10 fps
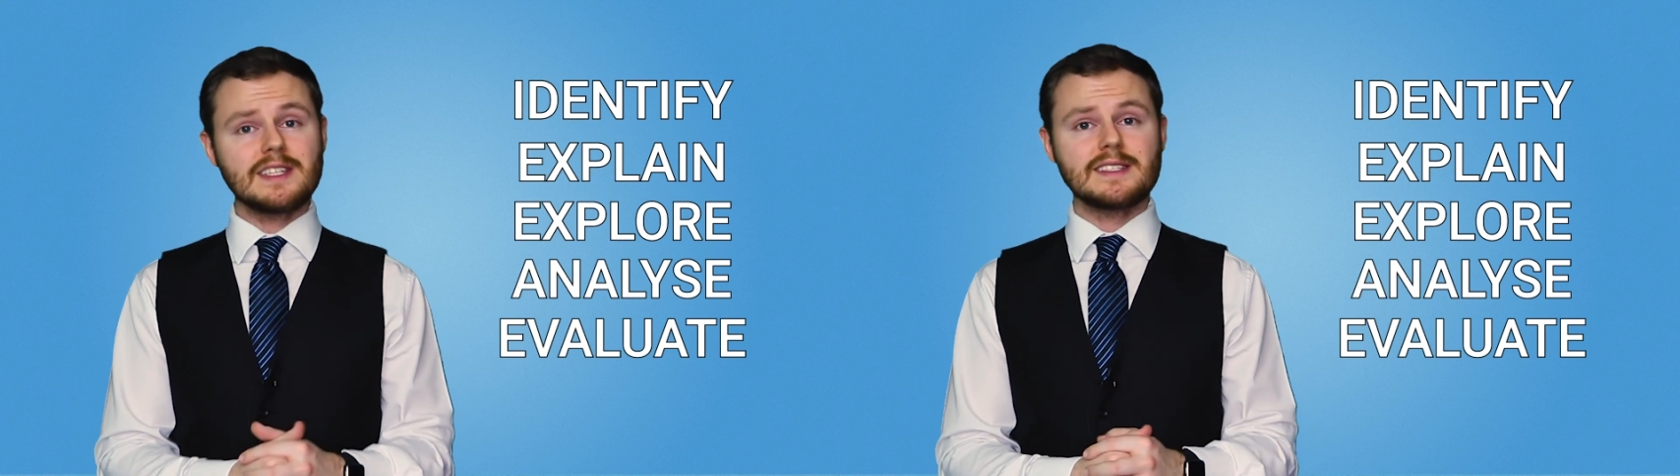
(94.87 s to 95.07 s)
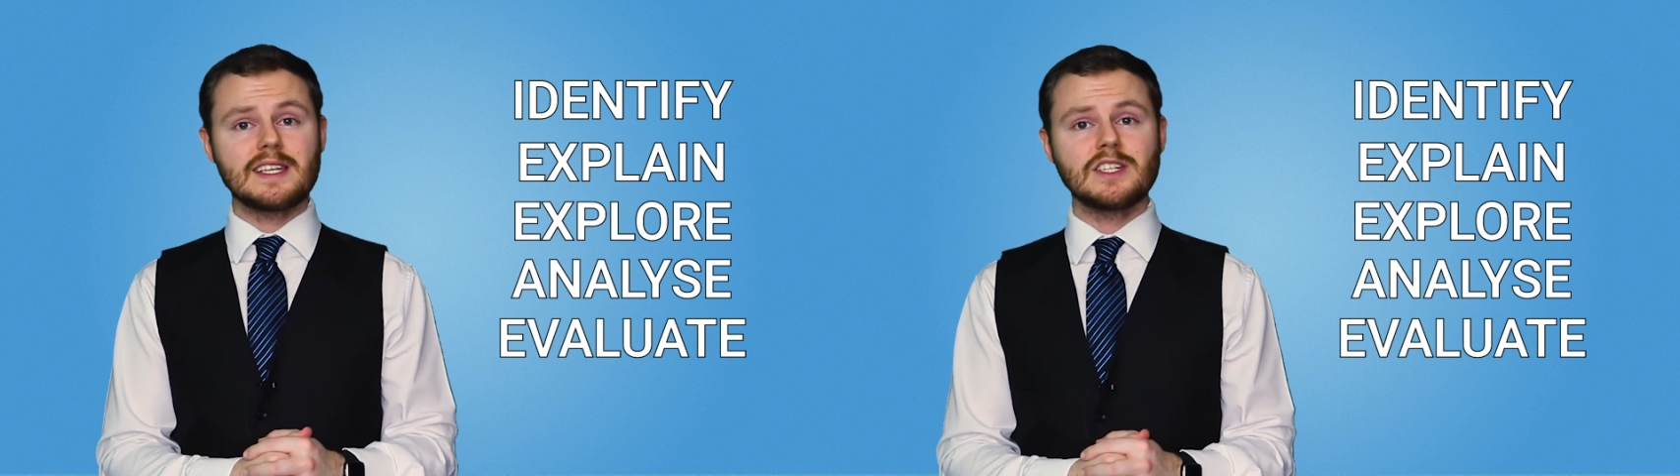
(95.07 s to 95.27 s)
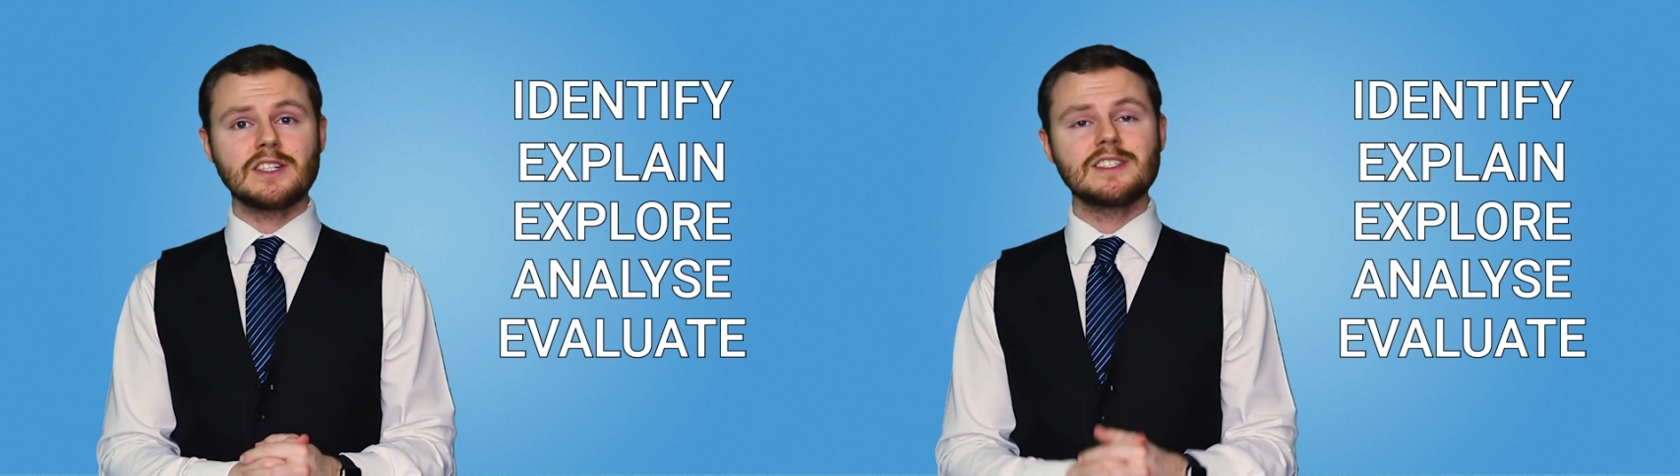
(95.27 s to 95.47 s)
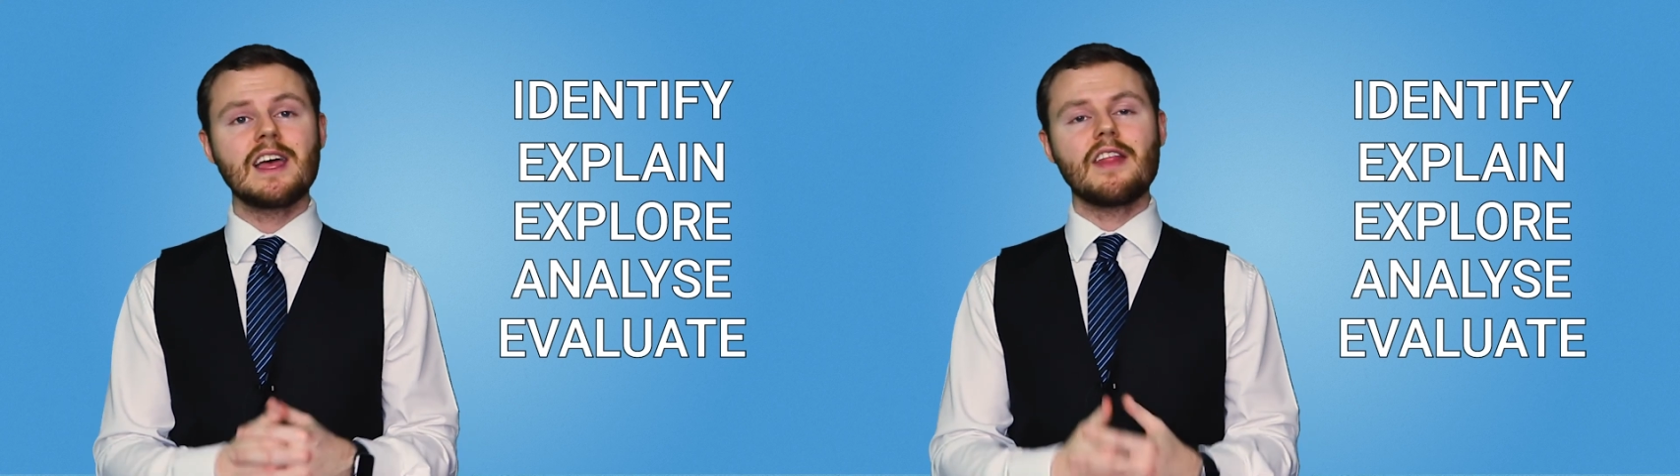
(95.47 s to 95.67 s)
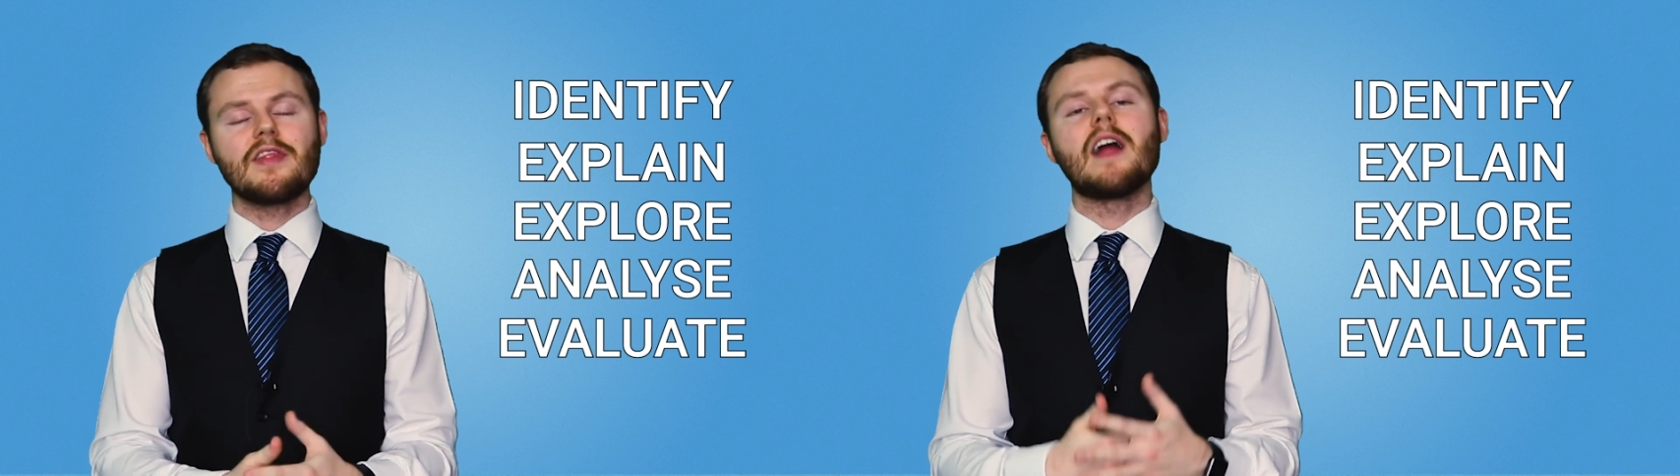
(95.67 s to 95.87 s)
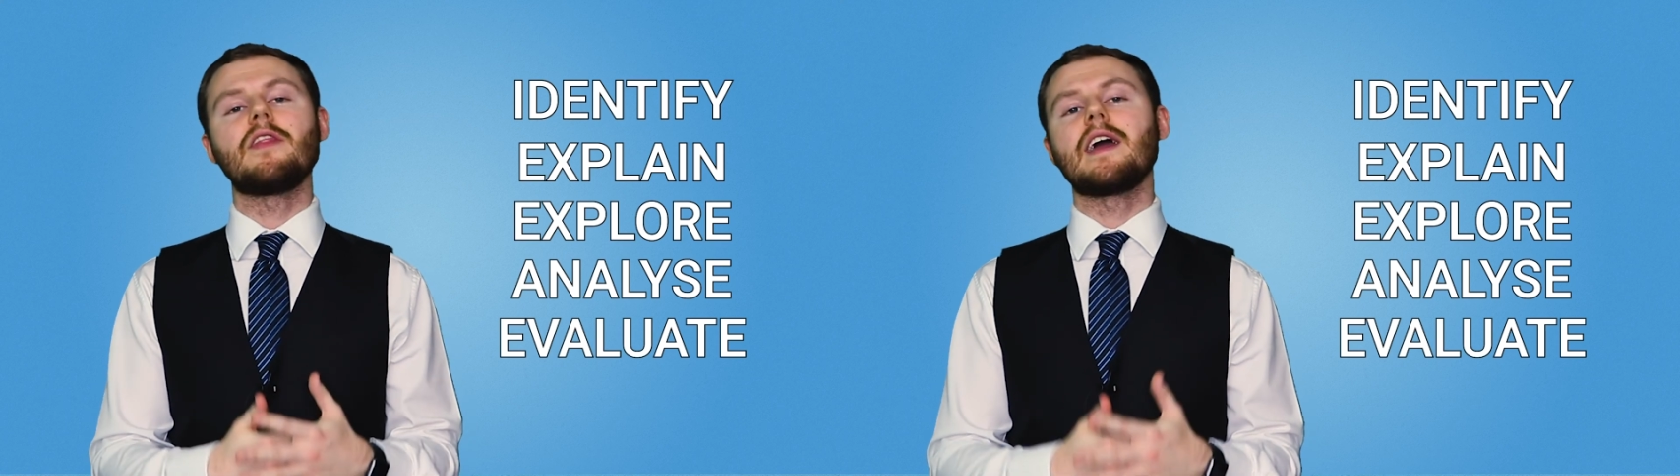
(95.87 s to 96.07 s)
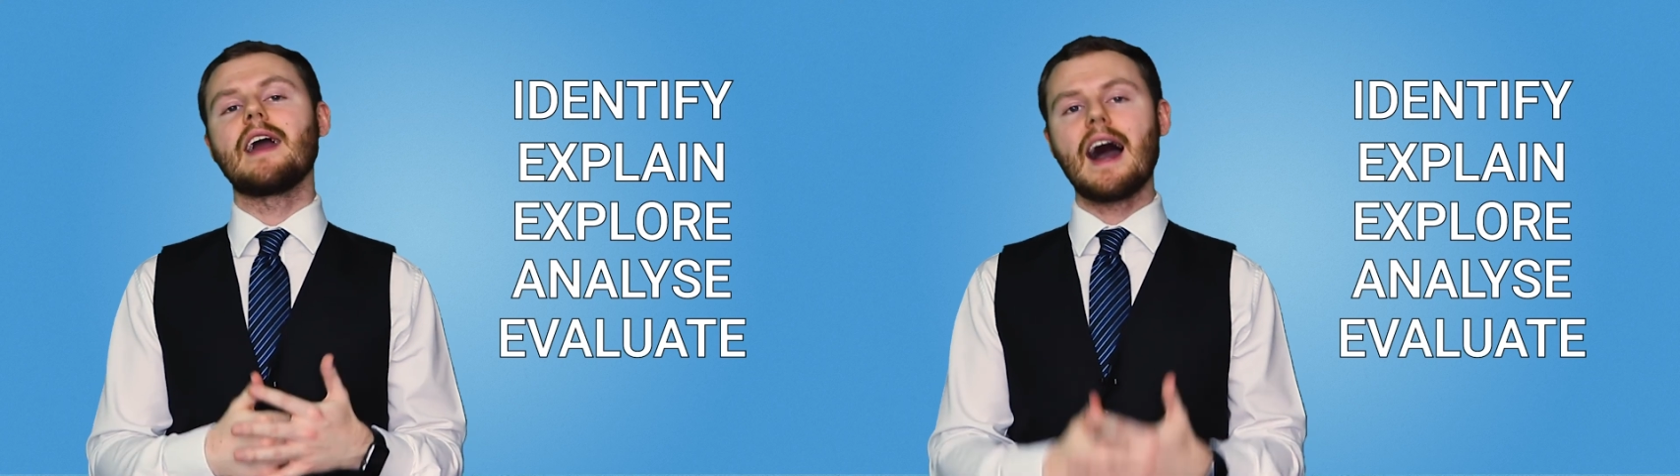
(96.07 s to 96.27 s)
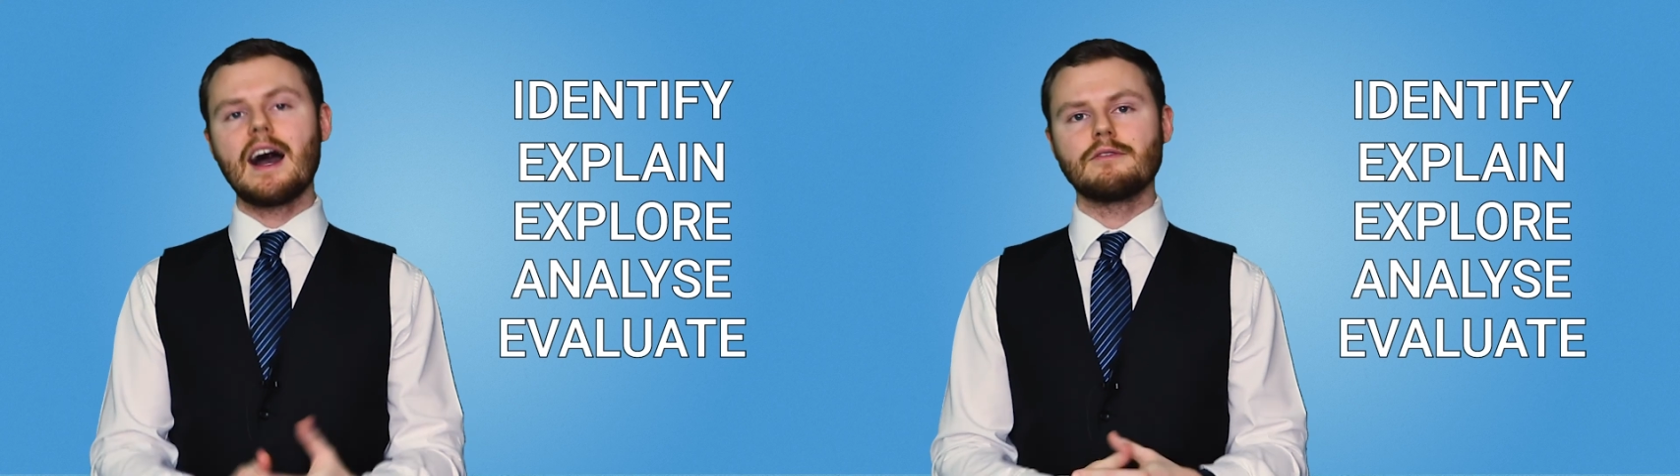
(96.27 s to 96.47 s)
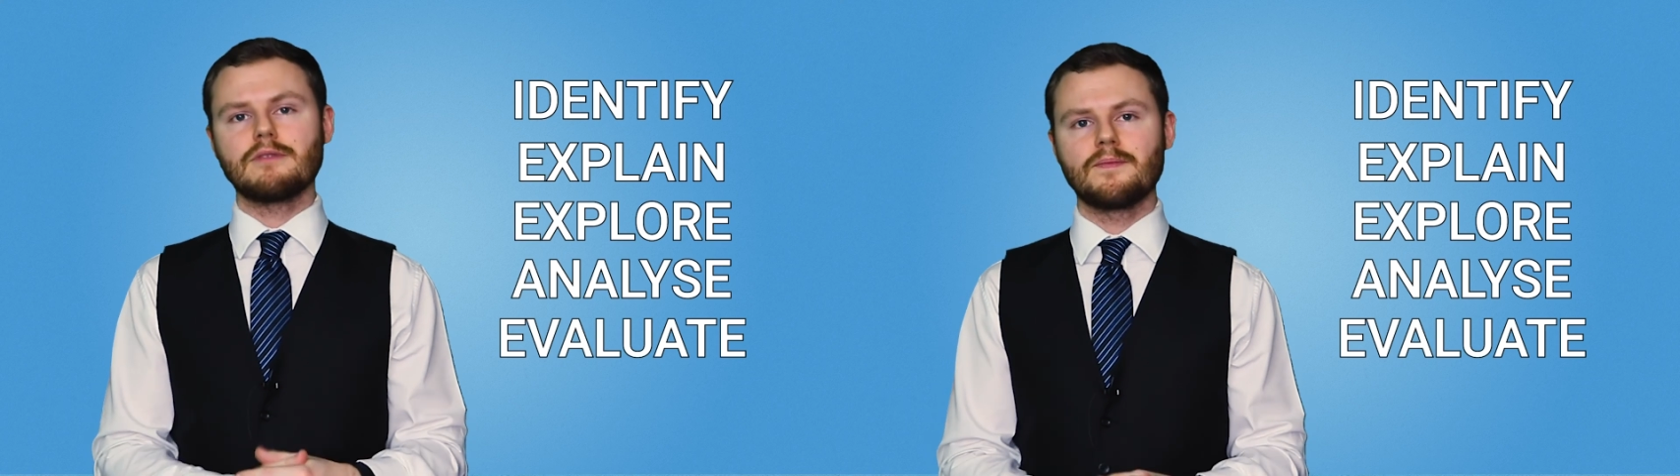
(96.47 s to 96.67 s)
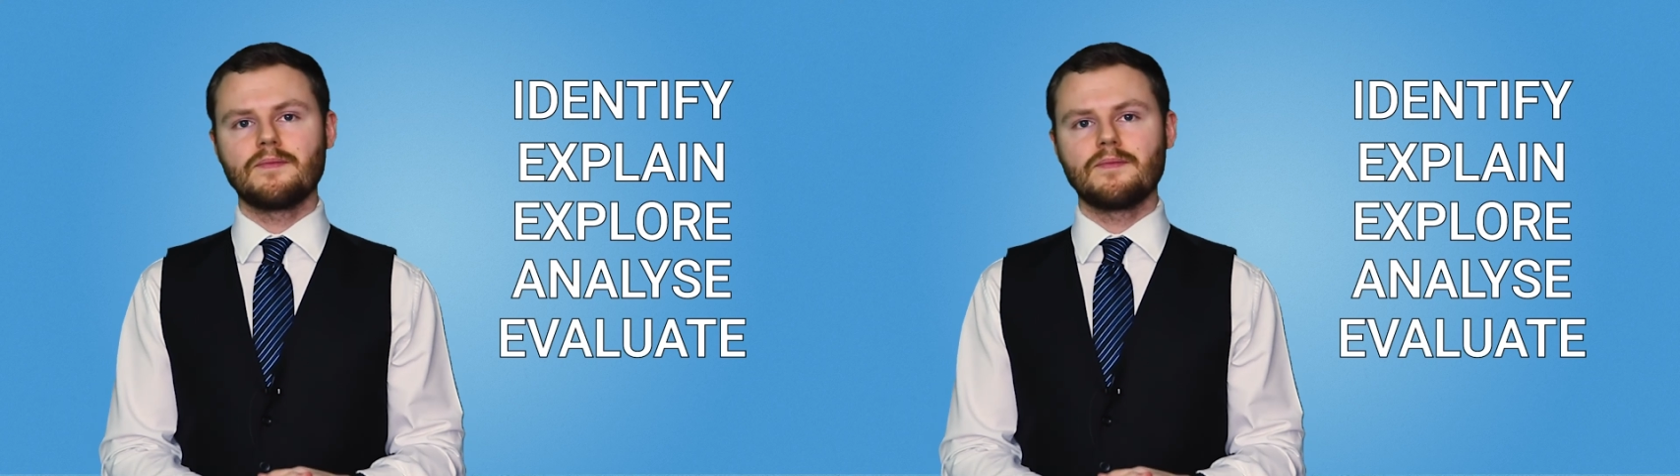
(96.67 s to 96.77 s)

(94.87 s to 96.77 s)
decisions that they have.